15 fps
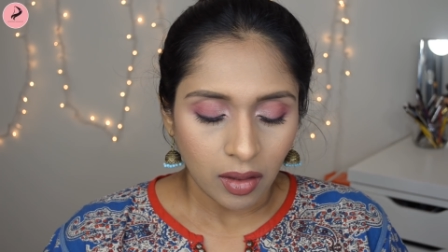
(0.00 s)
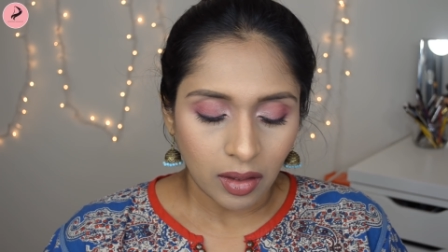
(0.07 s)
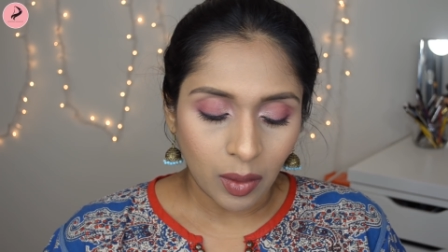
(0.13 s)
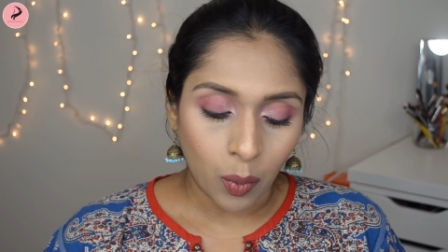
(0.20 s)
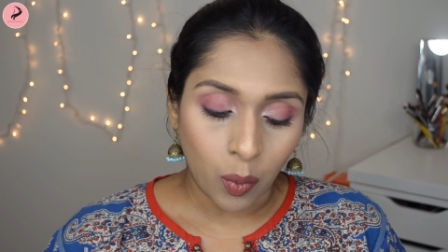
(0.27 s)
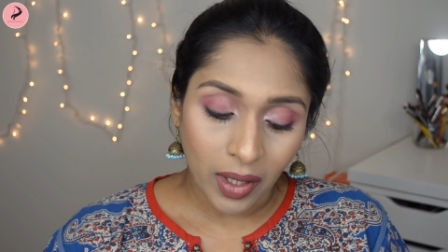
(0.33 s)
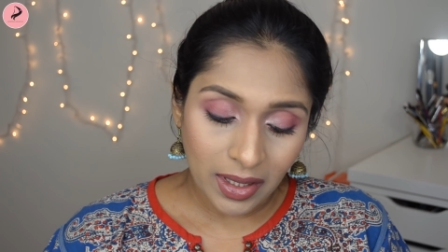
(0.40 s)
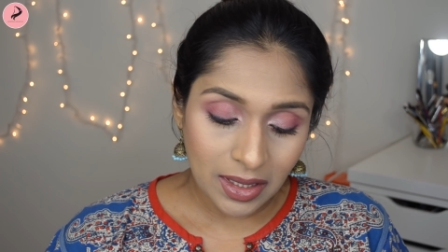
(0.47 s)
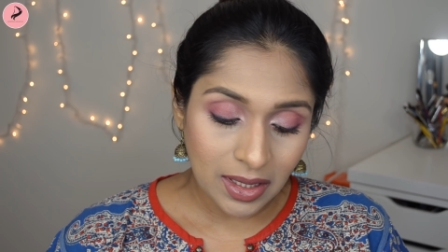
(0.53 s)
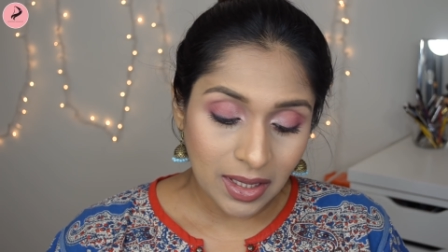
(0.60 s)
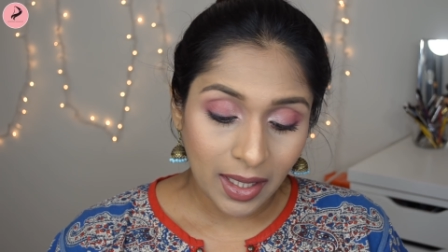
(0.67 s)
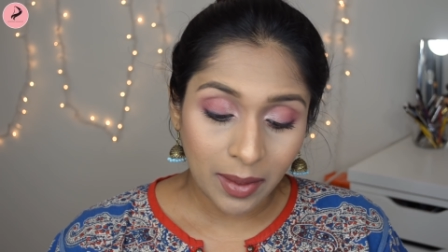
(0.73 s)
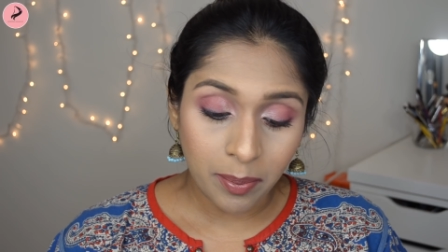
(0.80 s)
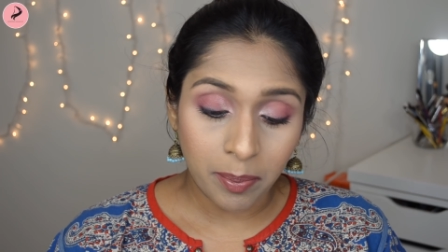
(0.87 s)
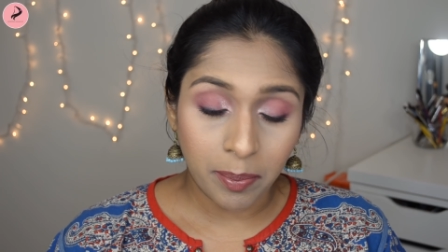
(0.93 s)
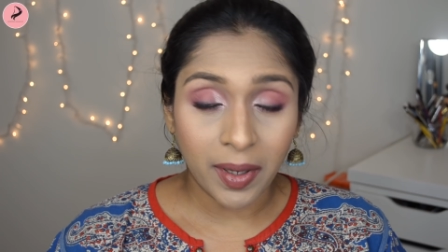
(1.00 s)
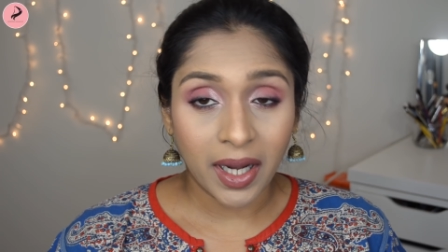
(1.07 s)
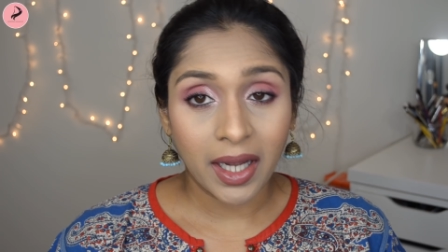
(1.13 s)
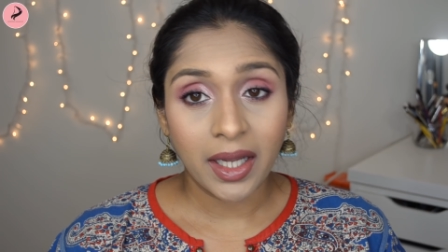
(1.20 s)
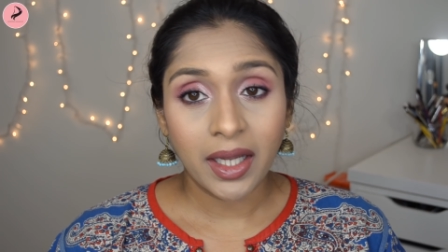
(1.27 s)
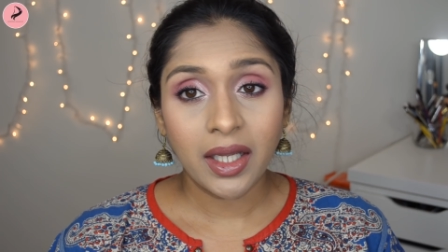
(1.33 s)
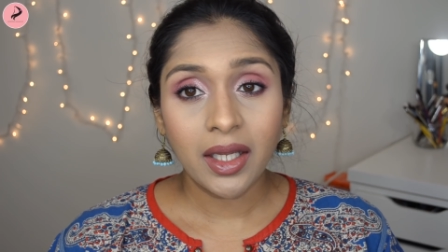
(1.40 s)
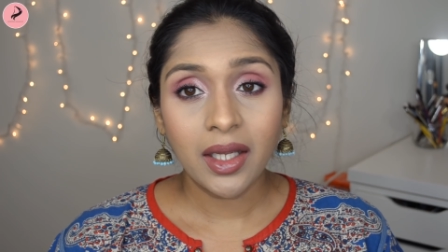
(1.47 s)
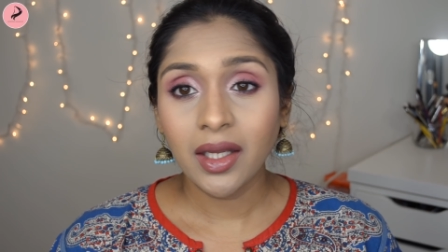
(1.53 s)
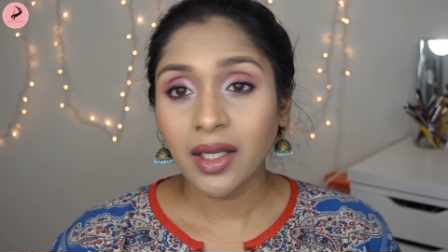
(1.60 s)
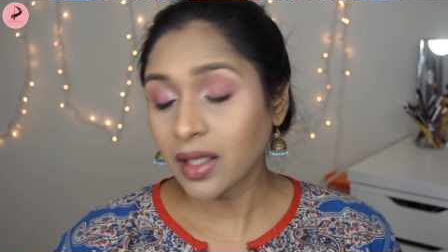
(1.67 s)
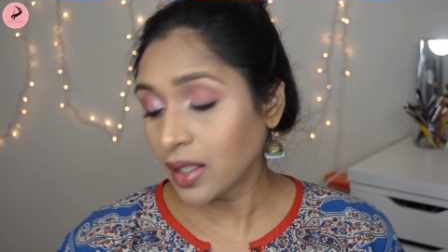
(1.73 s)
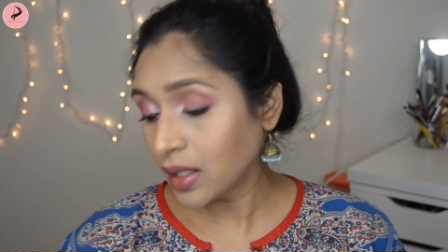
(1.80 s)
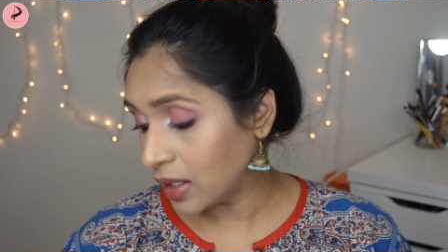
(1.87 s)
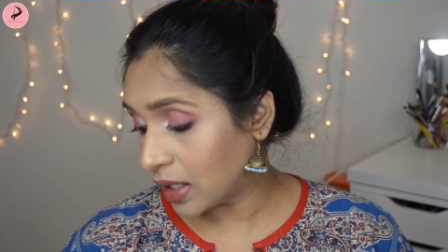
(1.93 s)
the ones I buy,
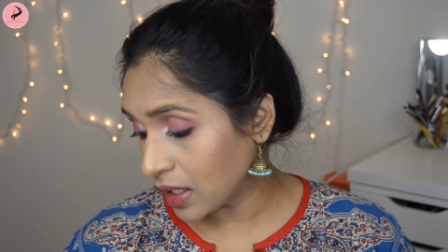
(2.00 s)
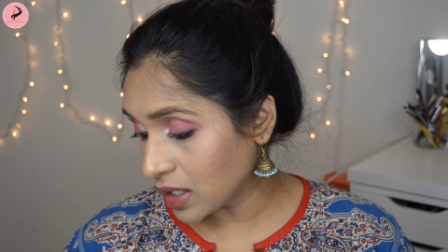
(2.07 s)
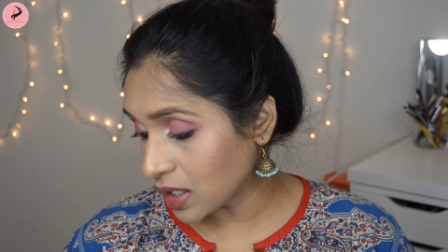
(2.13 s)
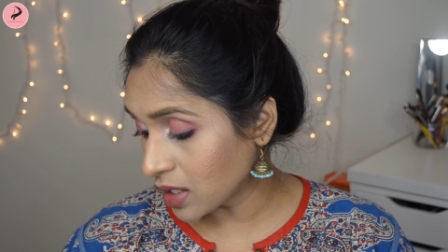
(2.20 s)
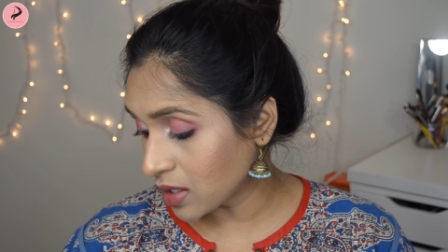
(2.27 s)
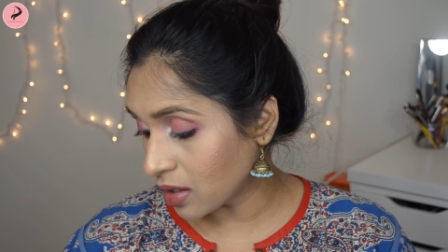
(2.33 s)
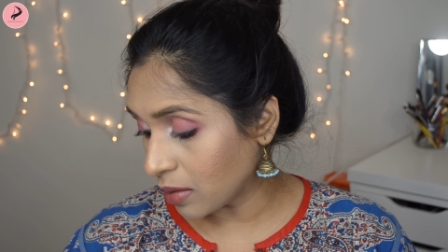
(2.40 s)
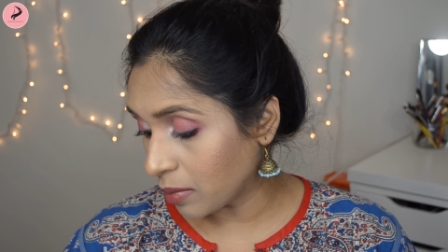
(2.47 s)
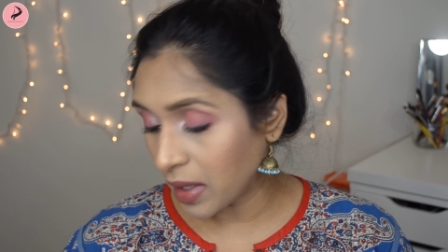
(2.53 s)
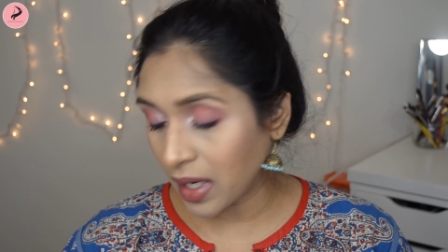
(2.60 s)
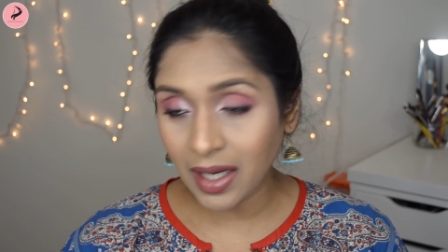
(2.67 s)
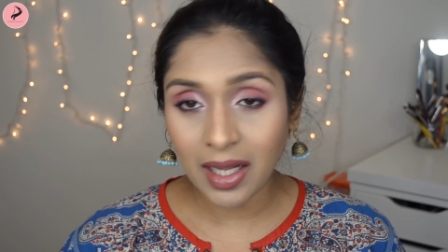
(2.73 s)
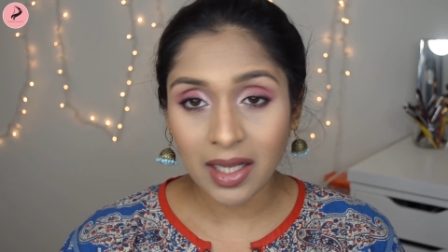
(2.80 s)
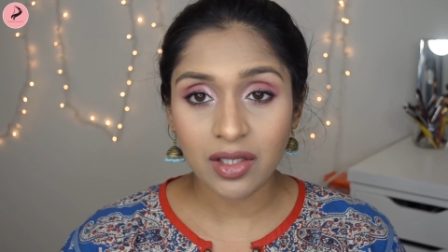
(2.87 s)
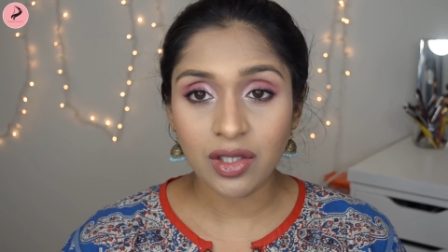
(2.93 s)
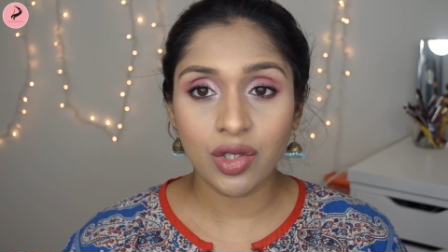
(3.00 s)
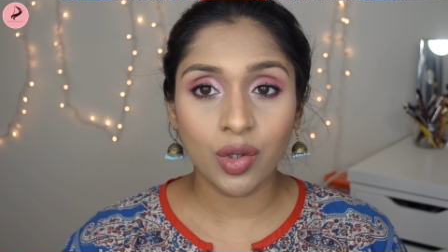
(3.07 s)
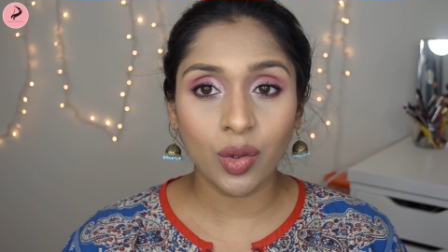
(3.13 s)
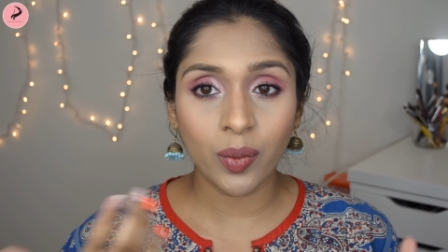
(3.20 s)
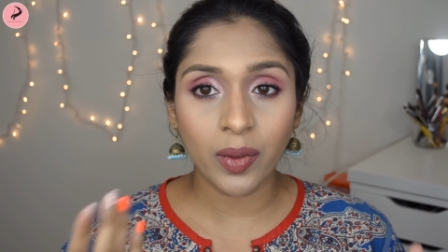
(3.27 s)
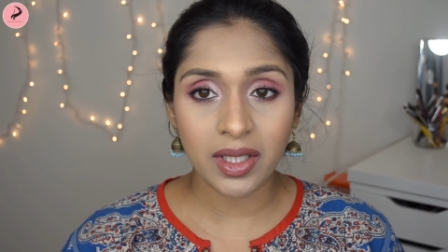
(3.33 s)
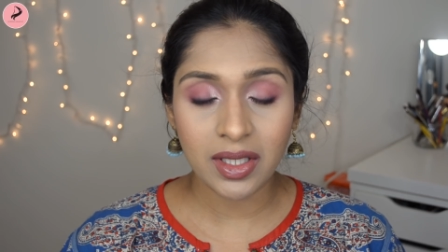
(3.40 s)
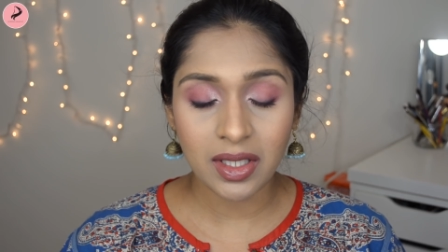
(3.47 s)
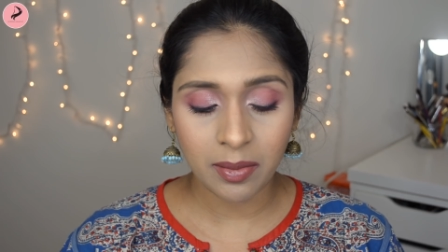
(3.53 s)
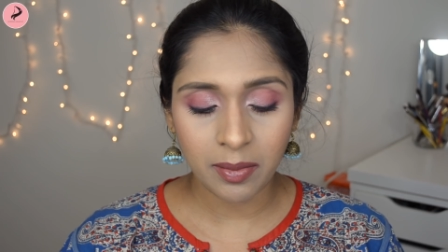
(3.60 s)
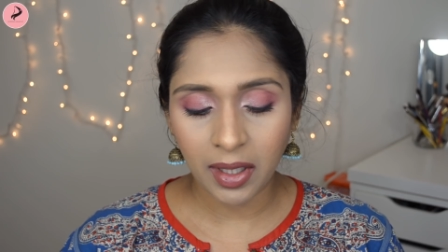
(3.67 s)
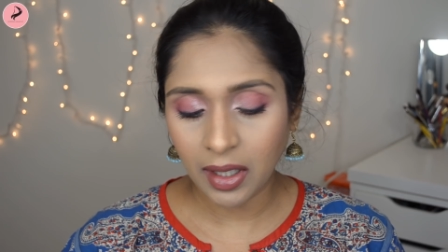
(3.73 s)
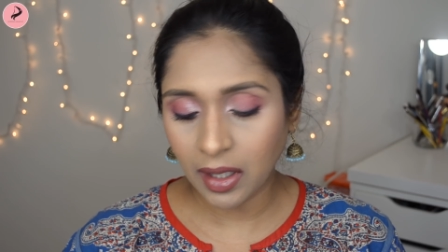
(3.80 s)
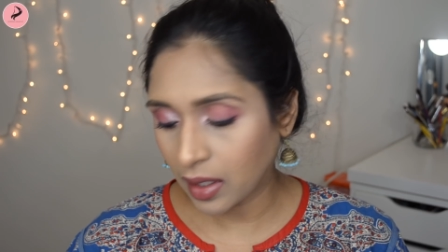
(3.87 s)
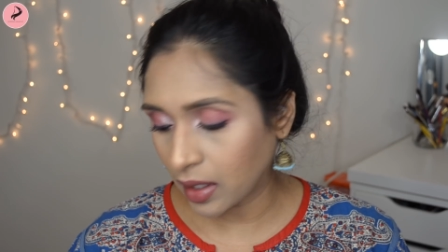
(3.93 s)
they just remain as new ones in
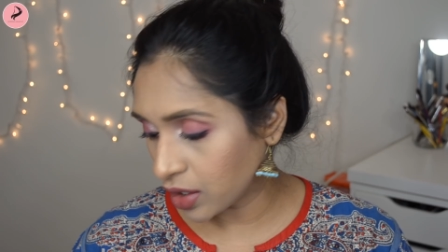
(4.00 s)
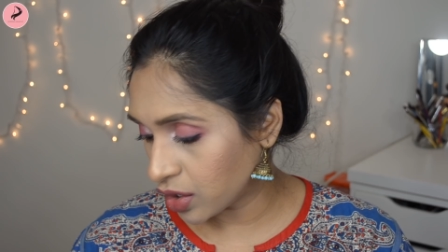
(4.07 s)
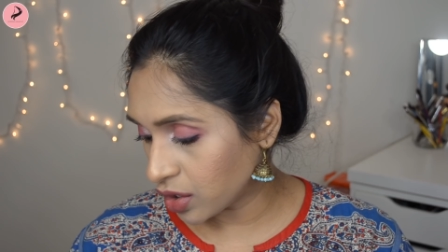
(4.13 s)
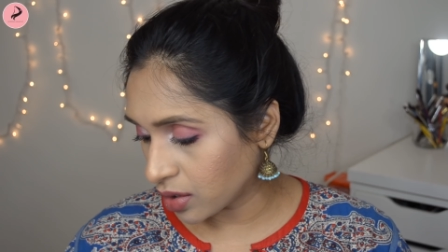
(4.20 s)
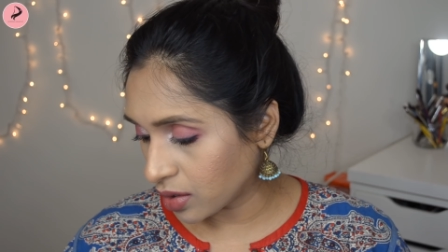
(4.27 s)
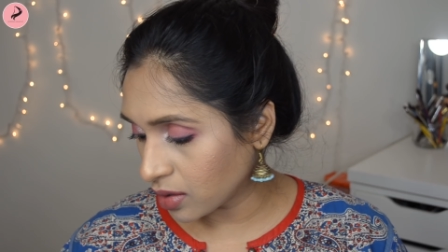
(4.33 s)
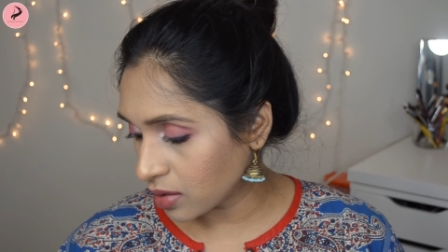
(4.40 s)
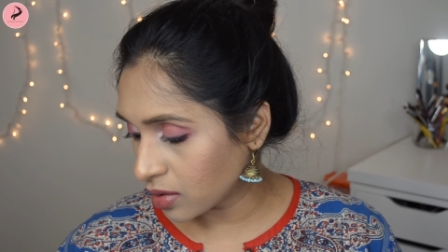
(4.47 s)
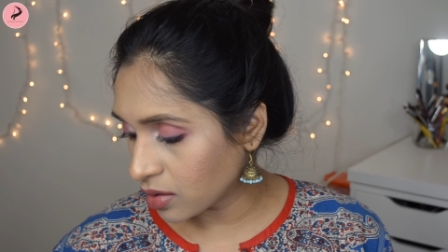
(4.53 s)
my collection.